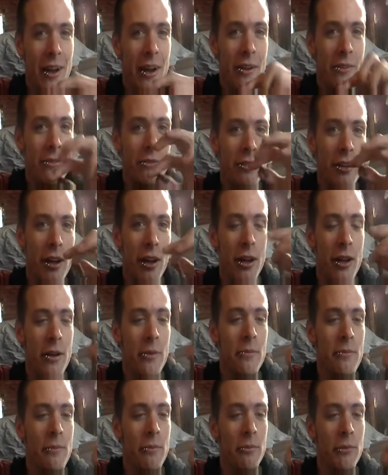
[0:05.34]
of
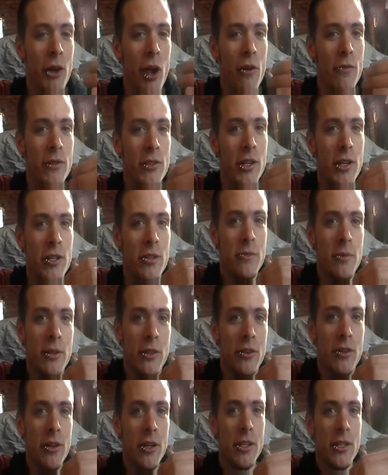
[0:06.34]
um, Conversation with
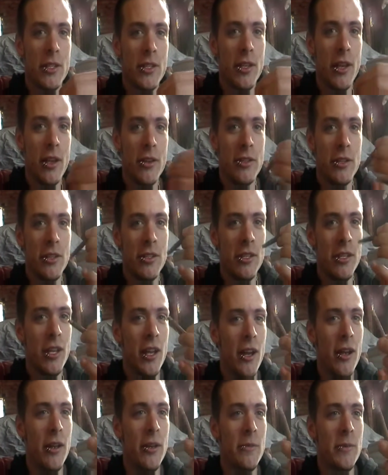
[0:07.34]
Chris. As you can see,
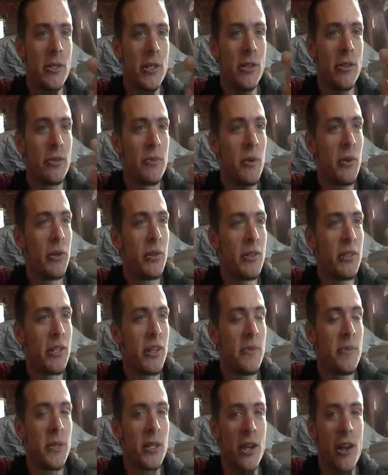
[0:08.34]
I am still smoking the
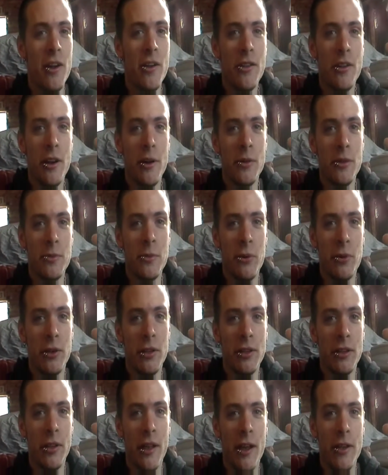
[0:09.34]
same cigar that I was smoking
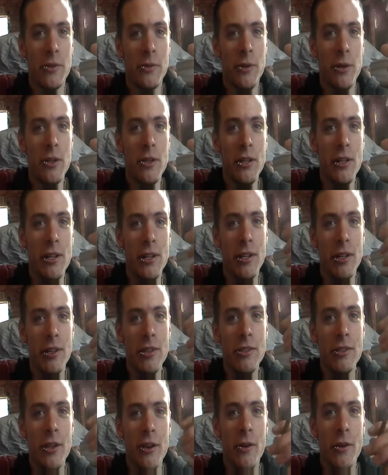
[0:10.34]
in the last one,
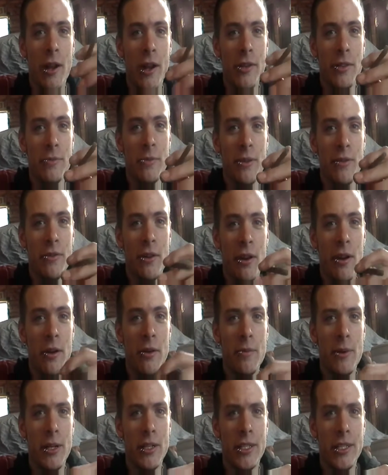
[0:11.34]
so it hasn't been
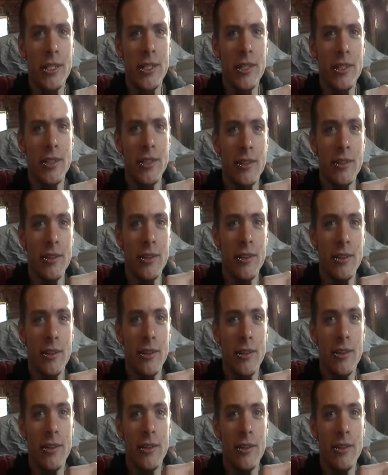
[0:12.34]
very much
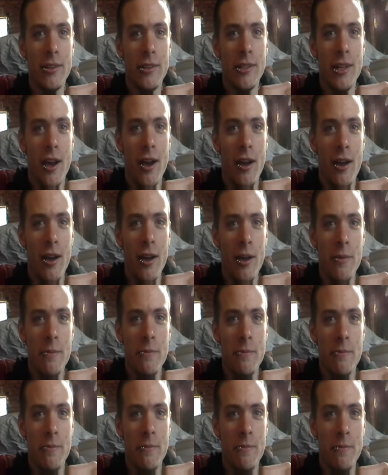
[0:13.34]

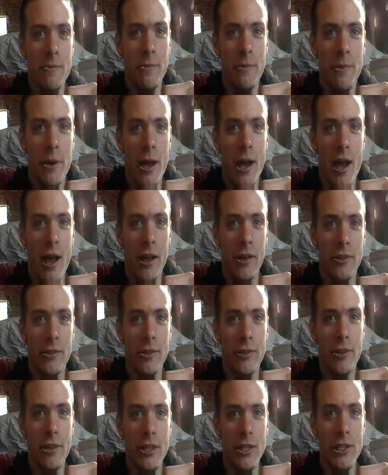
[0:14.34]
time
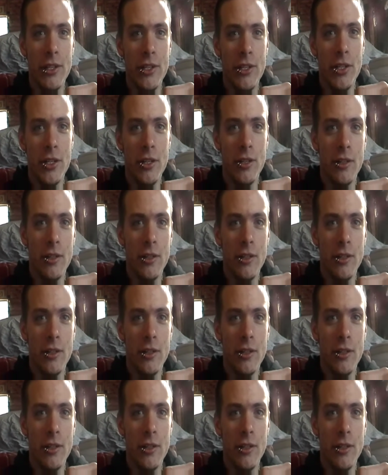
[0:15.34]
passage.